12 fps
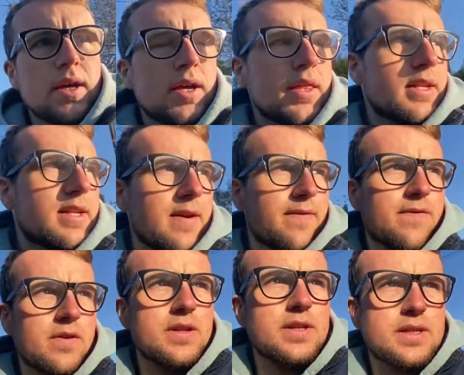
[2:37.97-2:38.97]
the
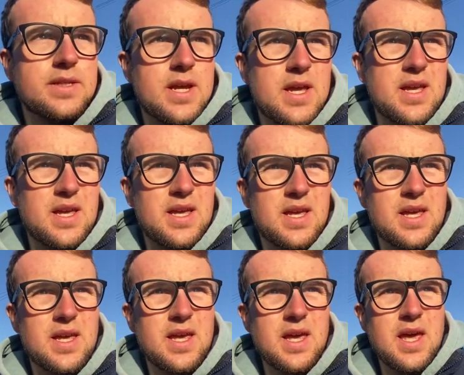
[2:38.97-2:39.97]
difference
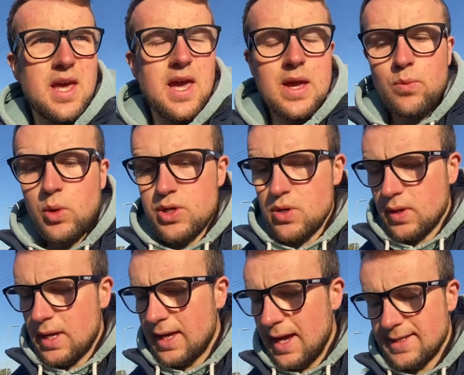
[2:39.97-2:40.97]
in what you
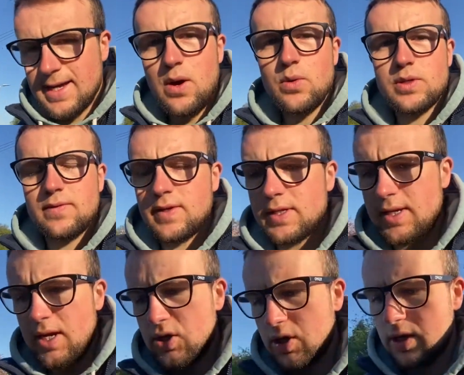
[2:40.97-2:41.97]
can get out of a
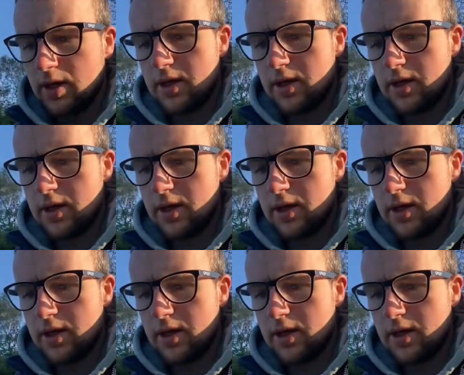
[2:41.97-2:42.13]
session,